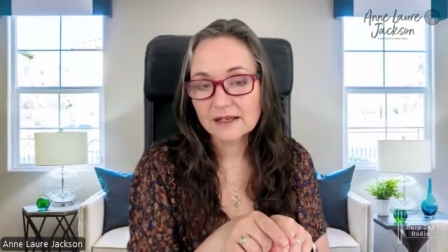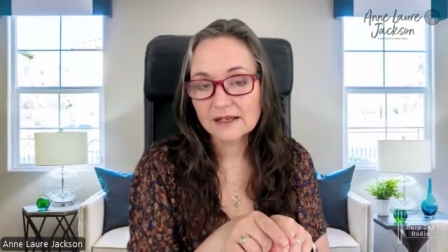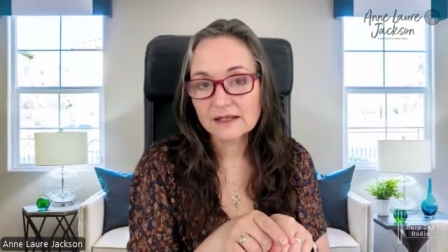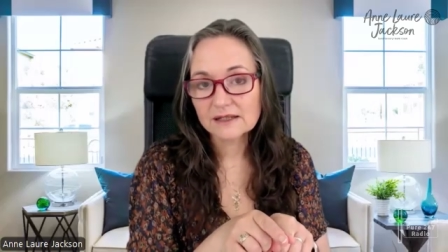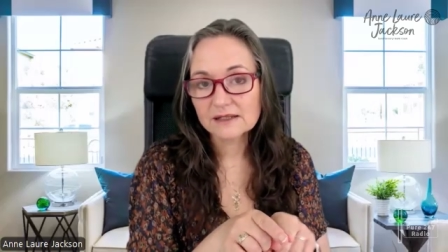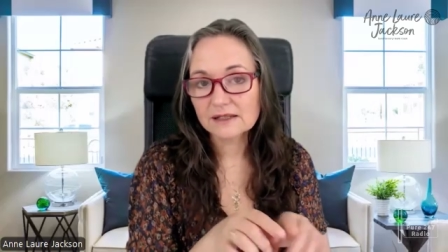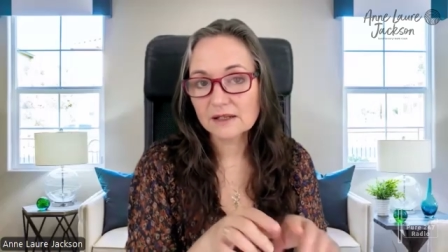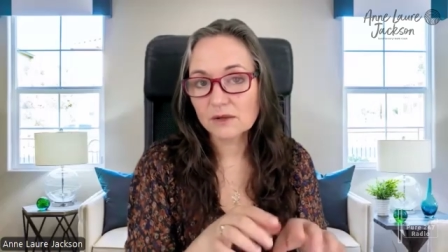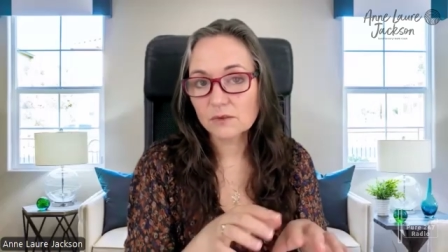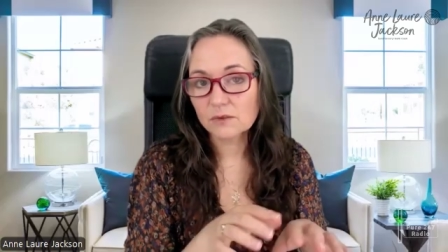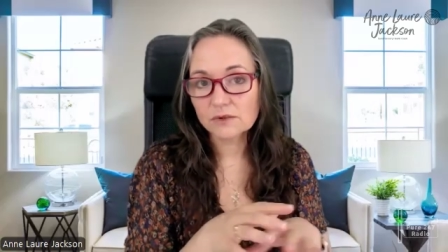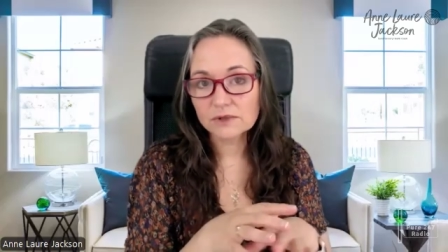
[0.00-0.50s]

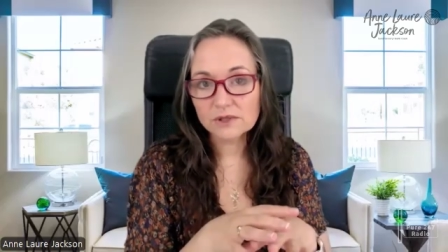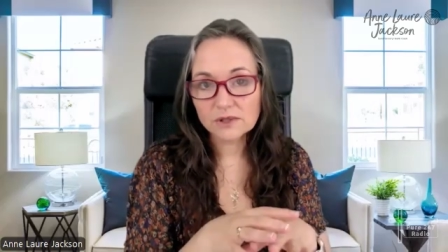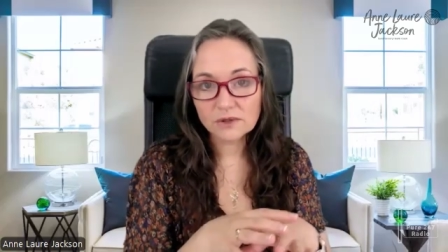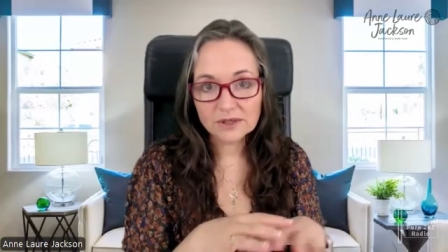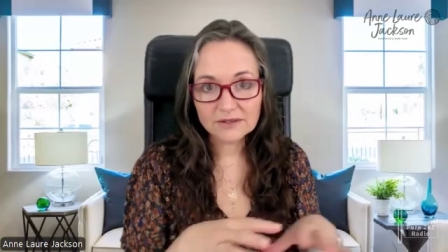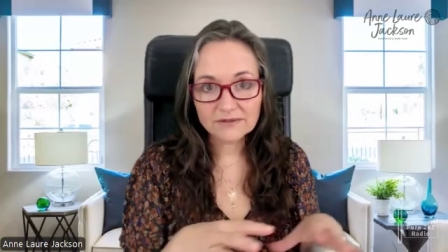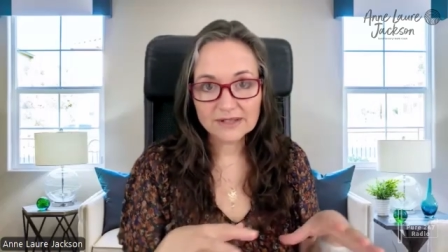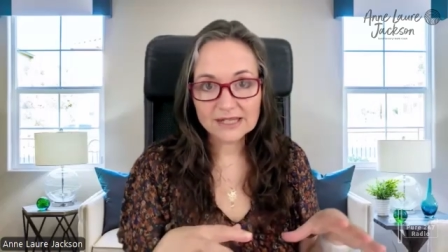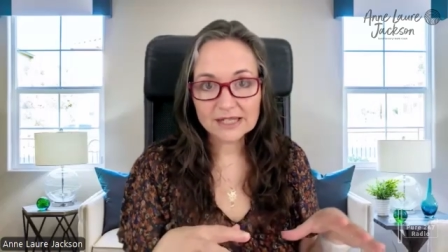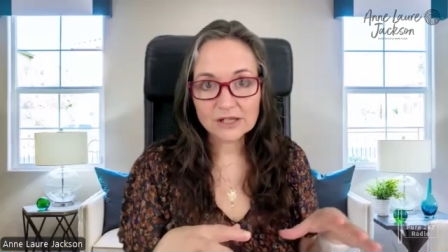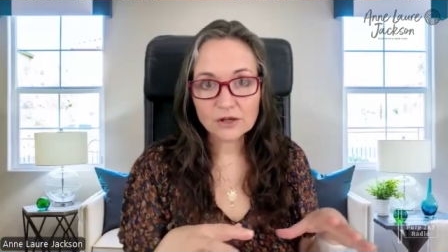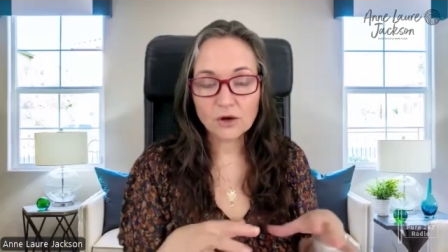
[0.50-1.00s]
So we don't
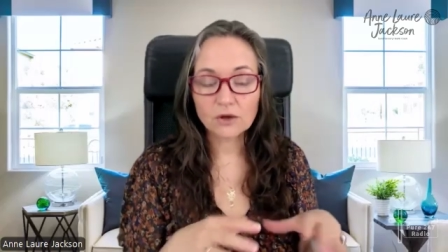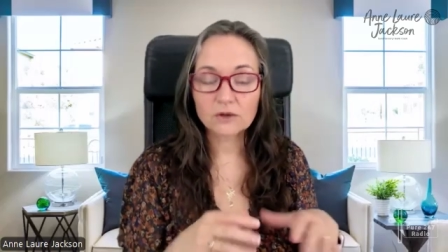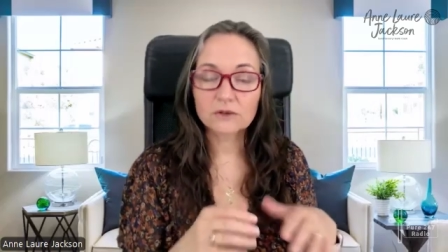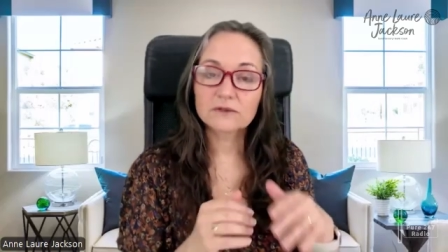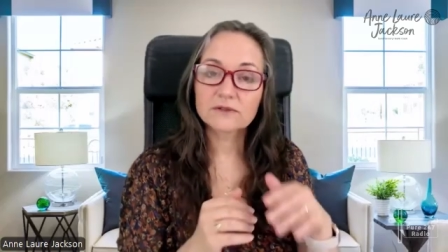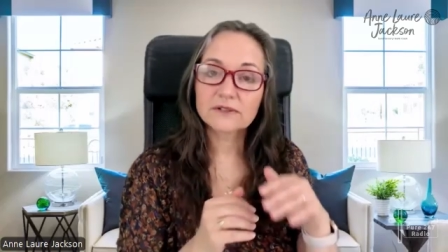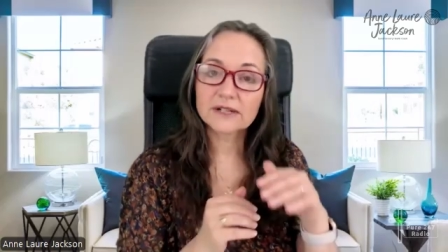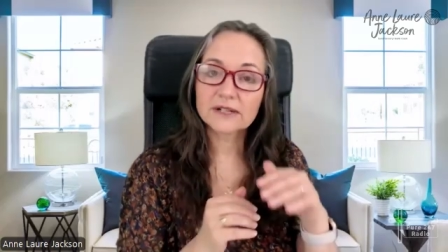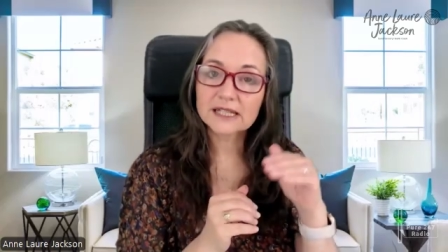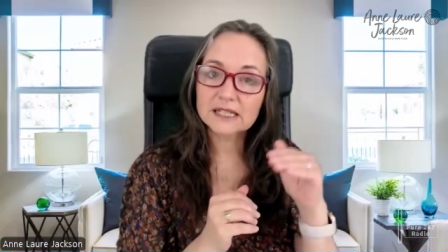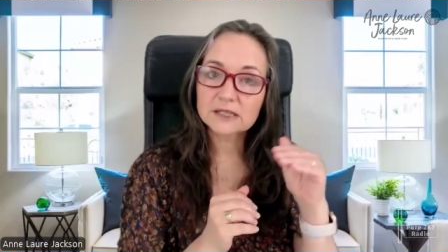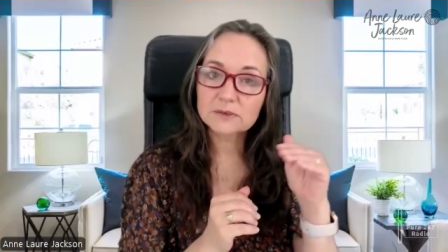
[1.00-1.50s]
have any
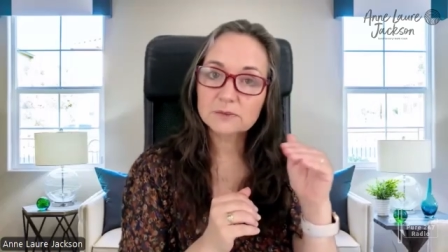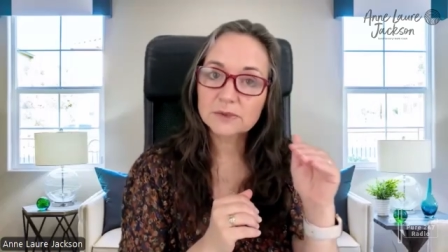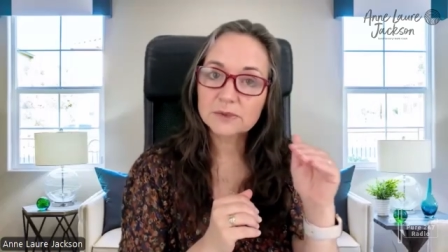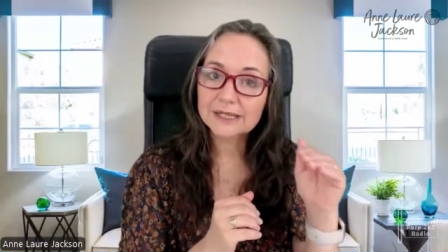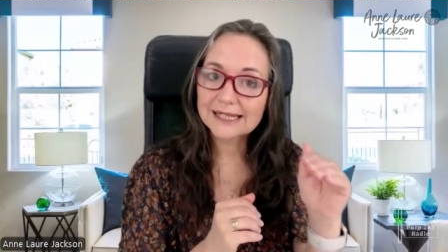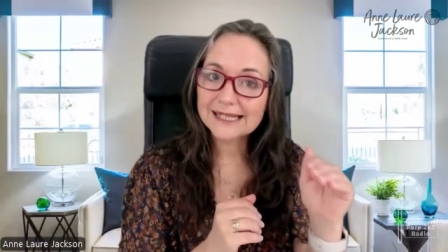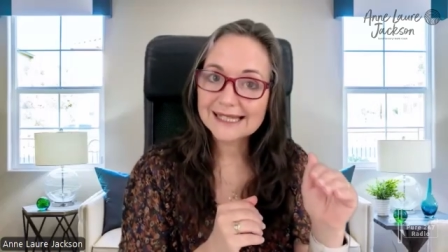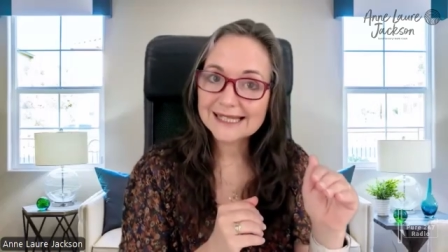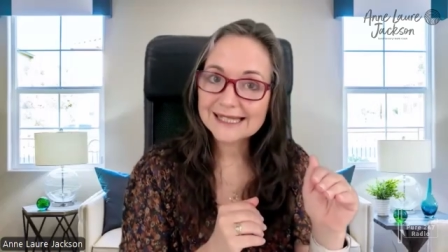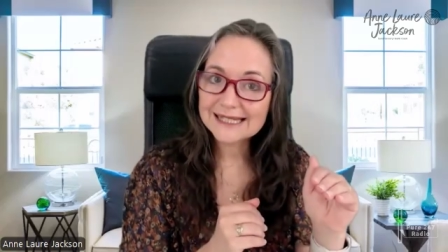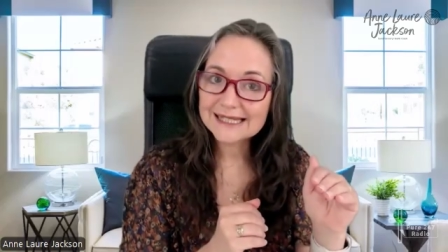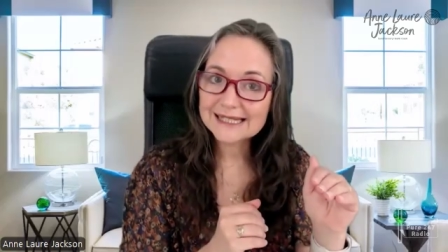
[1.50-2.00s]
conflict, but
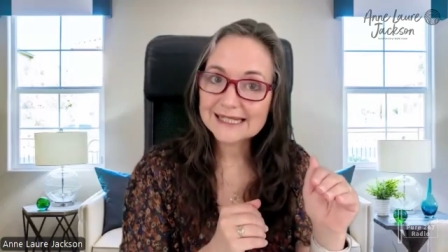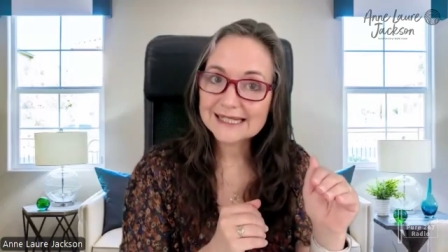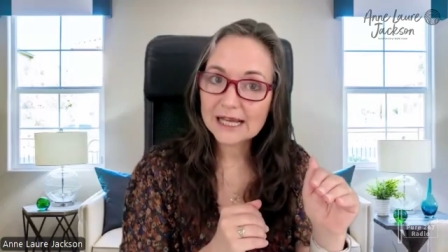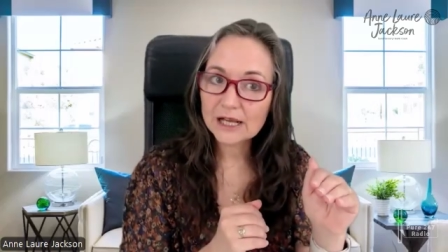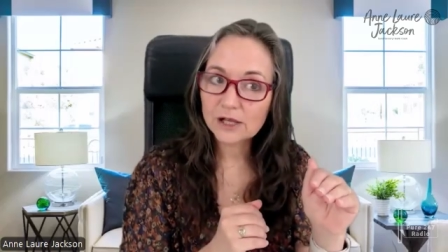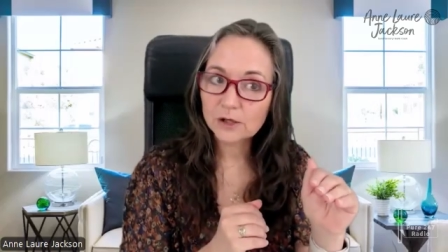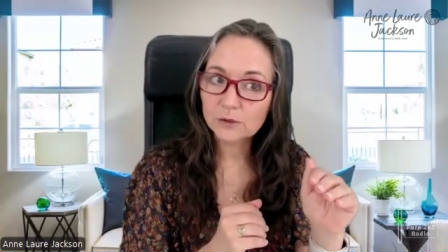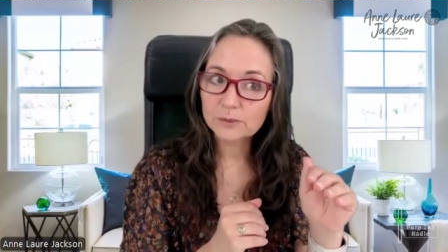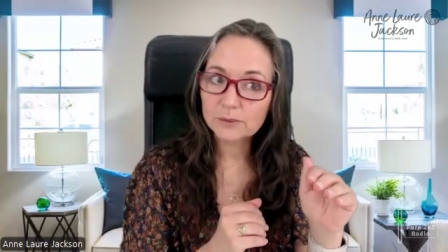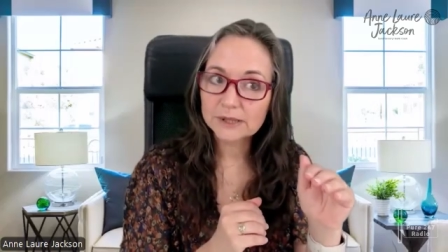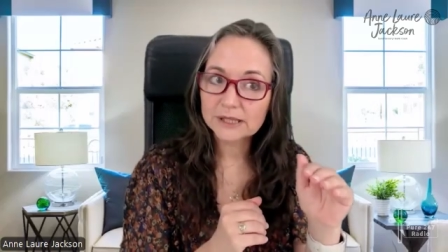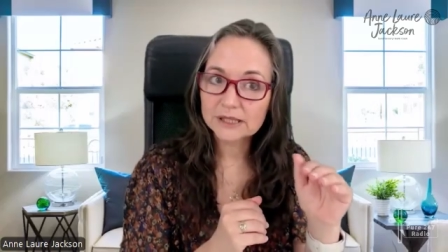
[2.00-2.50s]
it is
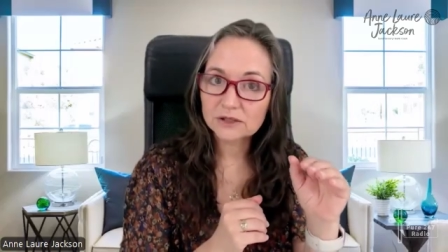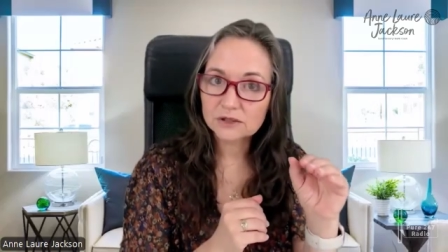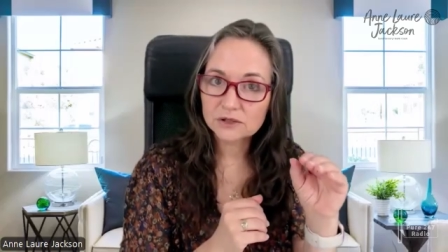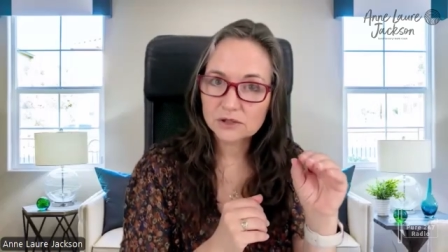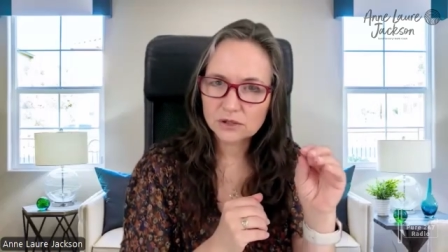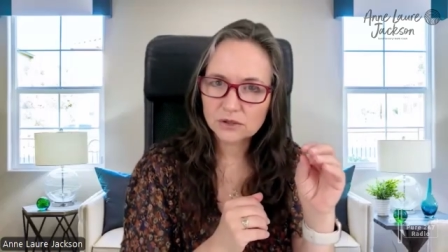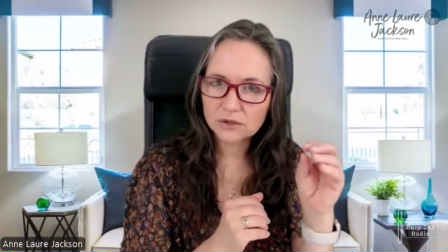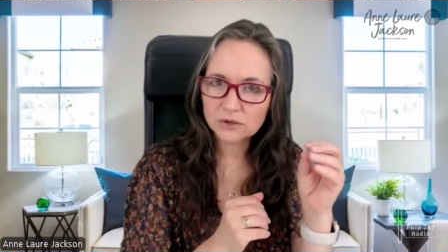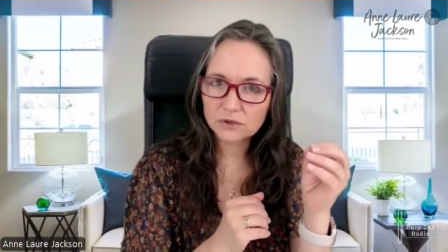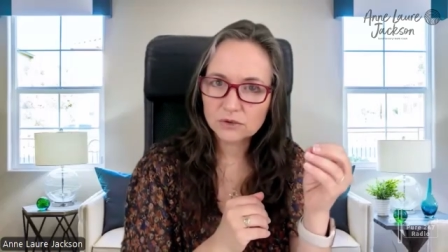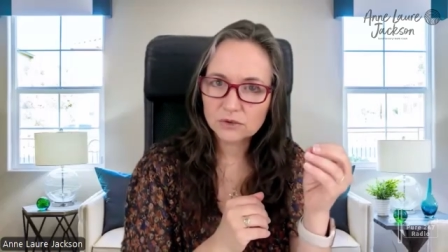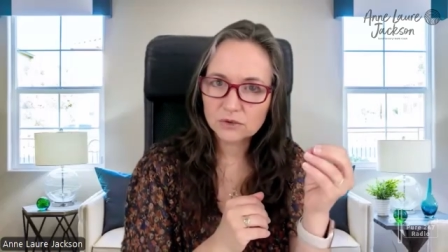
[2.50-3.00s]
helping
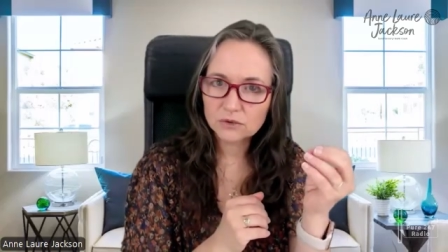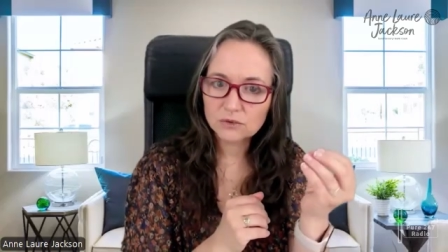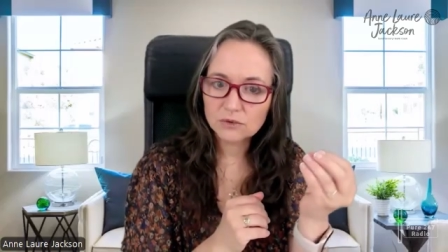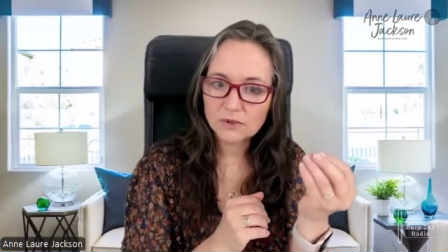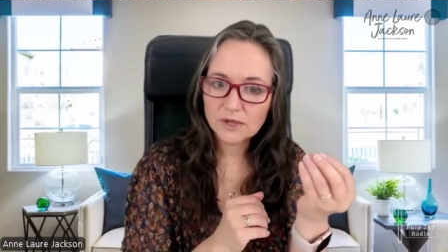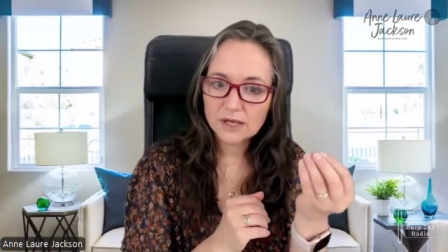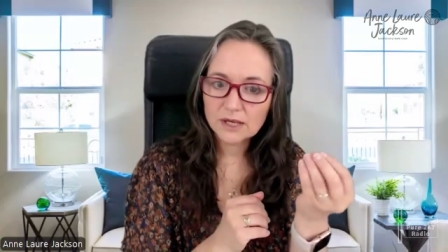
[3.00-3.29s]
to